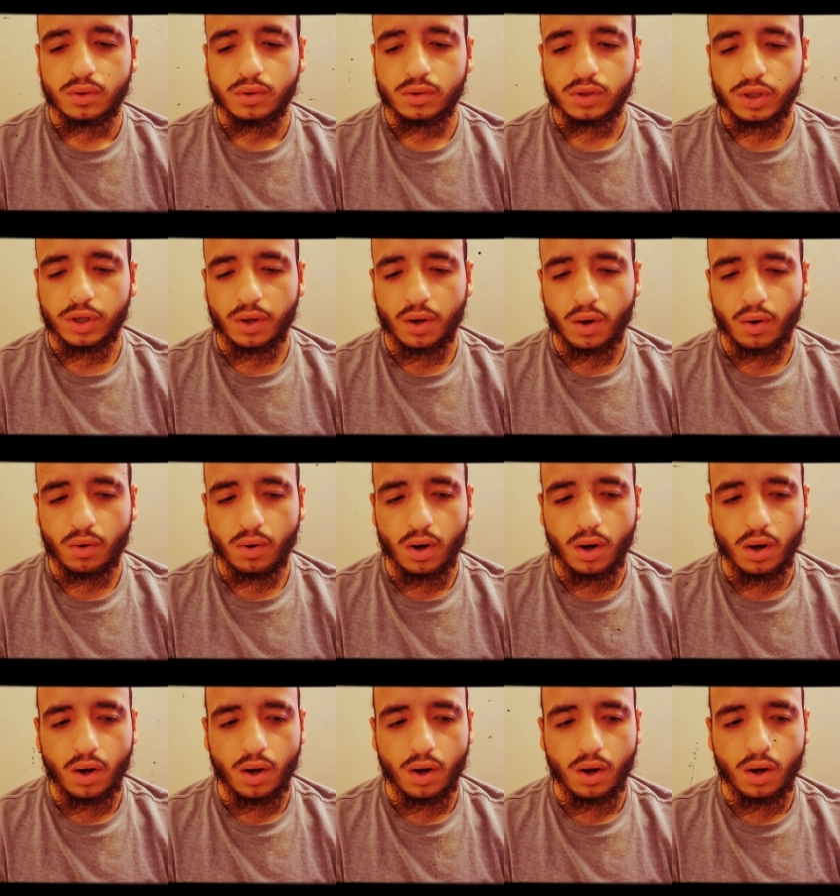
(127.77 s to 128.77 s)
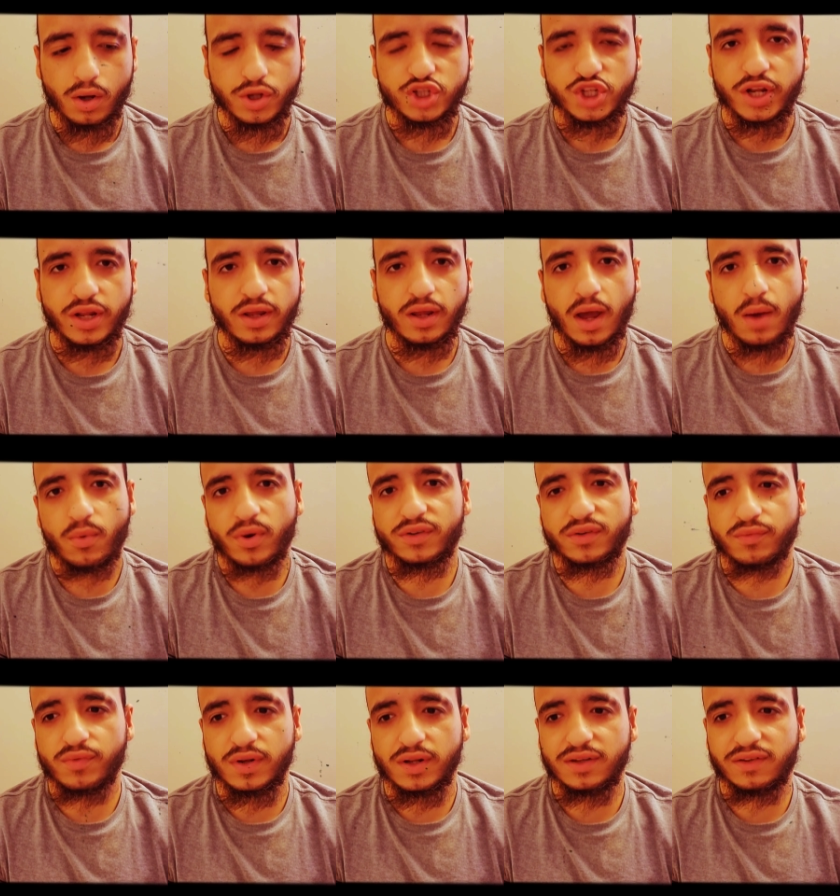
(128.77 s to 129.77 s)
You know, uh, she didn't, I
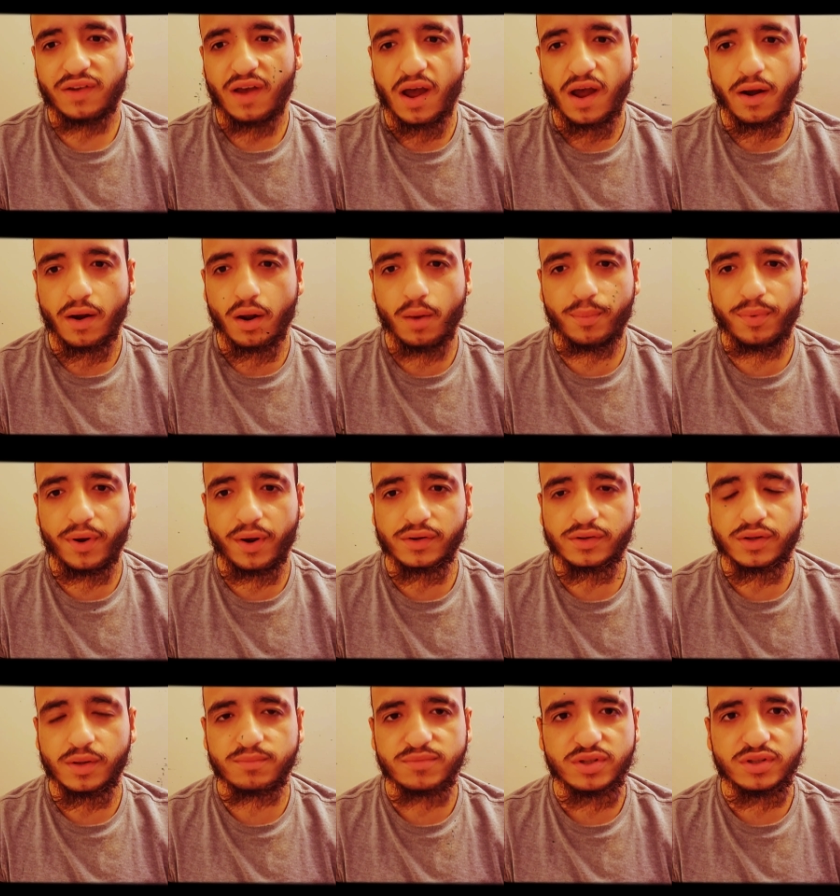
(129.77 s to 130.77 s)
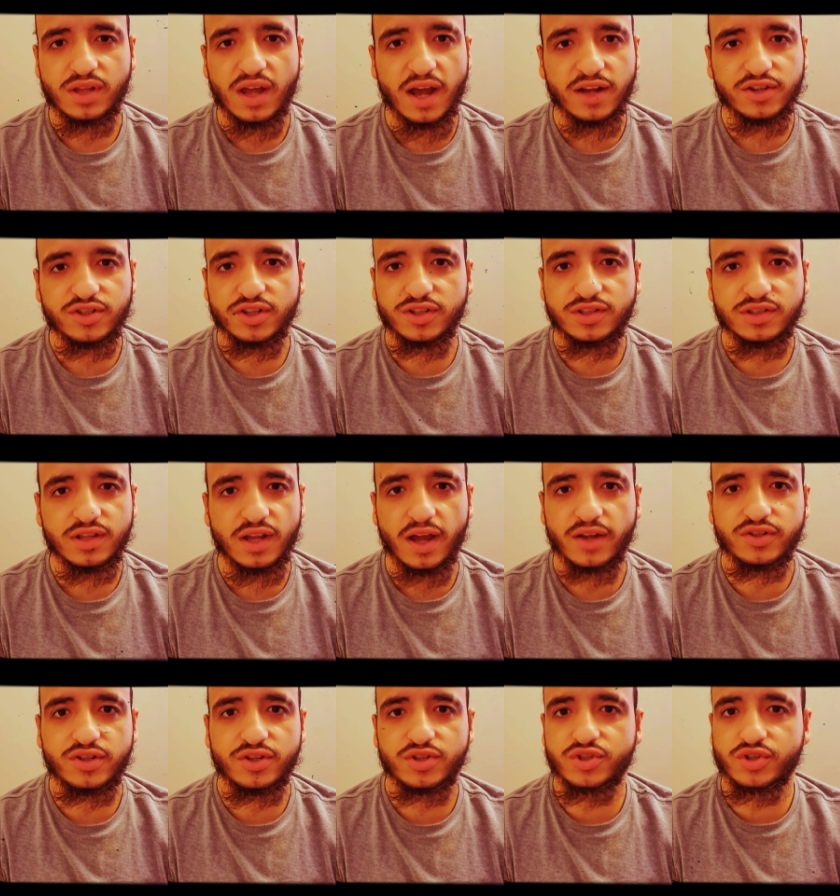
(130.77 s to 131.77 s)
wasn't really tied up or anything. I just, I
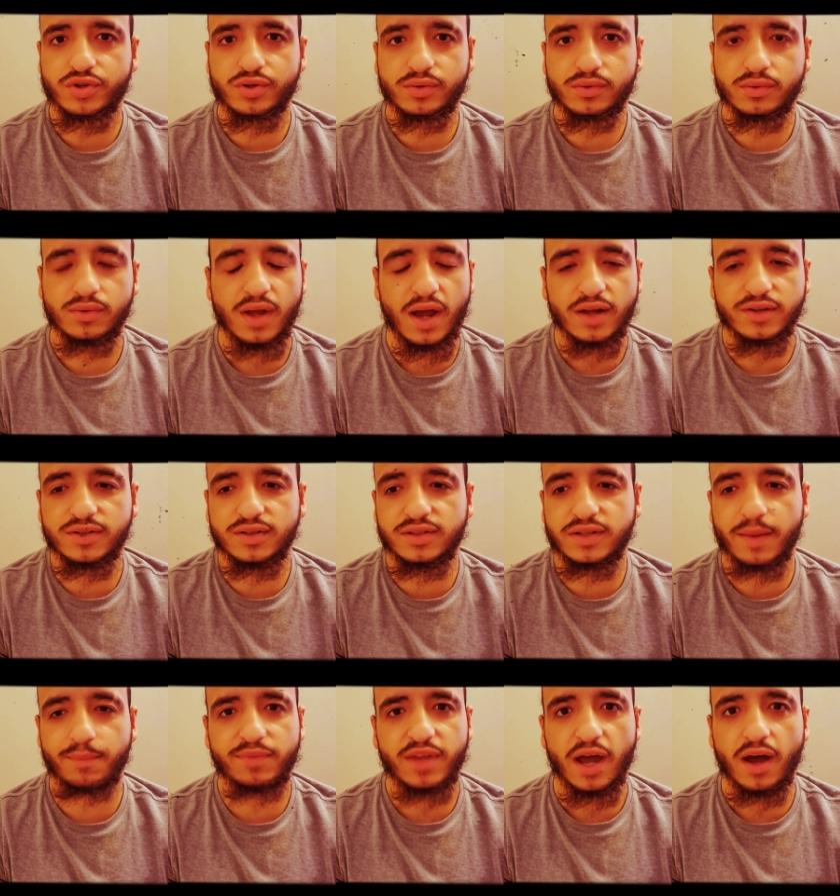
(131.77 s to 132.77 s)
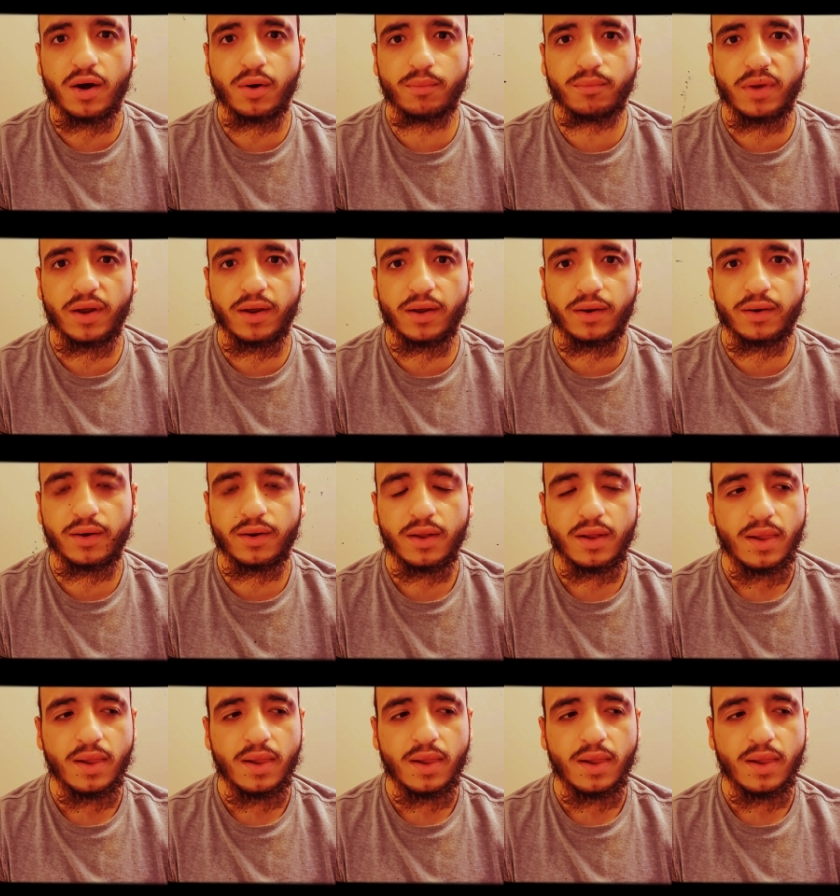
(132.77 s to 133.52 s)
just, I just dipped out, man.